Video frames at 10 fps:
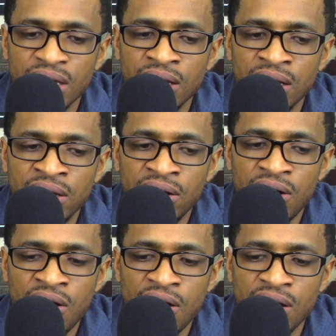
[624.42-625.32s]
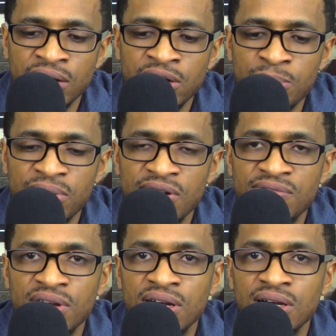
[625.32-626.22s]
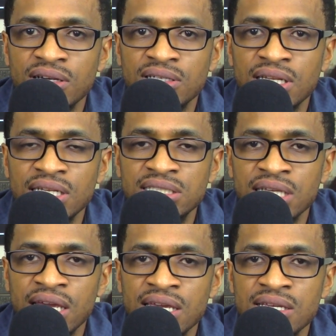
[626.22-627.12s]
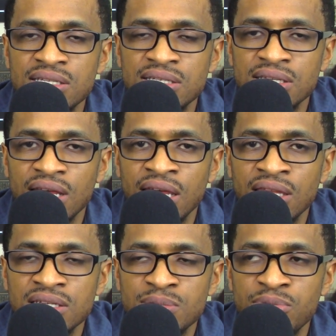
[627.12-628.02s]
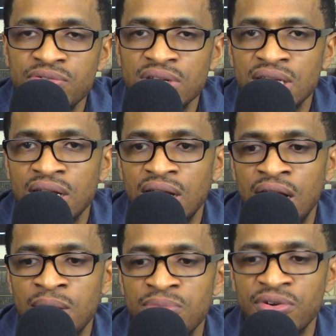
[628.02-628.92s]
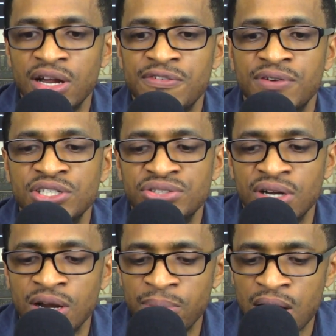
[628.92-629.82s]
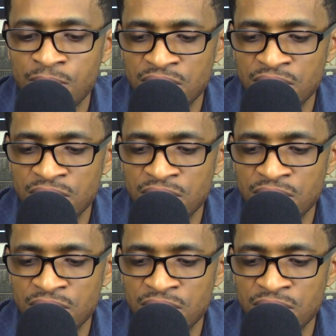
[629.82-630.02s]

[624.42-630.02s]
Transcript: there are a number of cliches in this movie that I'm very frustrated about,